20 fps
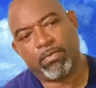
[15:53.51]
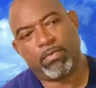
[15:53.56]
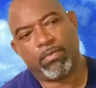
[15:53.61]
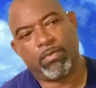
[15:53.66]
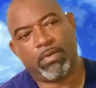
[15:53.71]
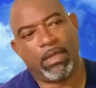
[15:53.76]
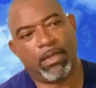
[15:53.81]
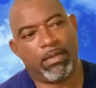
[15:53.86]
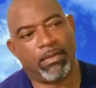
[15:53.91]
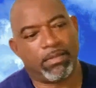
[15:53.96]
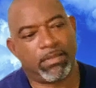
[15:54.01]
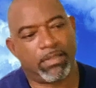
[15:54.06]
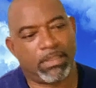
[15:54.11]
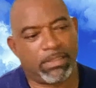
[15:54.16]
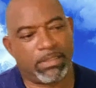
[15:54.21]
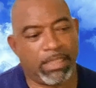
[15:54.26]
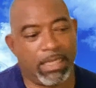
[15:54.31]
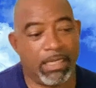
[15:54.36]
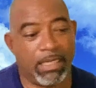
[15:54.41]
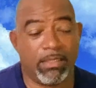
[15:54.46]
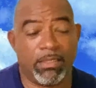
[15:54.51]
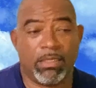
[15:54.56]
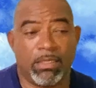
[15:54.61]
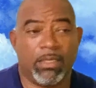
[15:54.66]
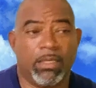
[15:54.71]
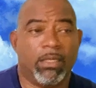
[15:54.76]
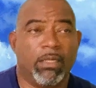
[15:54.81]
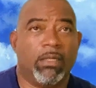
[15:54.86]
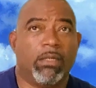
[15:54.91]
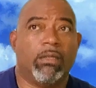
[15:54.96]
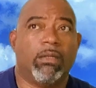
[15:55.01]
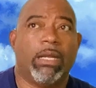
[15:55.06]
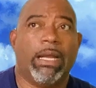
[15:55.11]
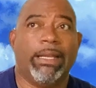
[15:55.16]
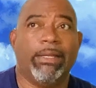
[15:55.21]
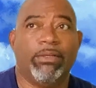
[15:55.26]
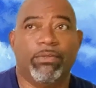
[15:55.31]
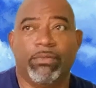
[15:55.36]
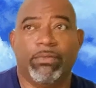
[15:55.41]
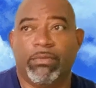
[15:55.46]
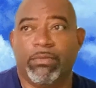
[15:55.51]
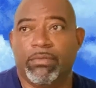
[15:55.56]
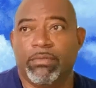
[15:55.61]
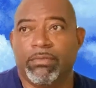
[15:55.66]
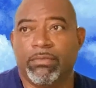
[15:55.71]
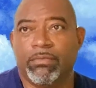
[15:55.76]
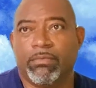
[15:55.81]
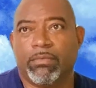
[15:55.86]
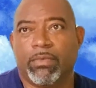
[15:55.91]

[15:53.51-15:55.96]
As I said, I do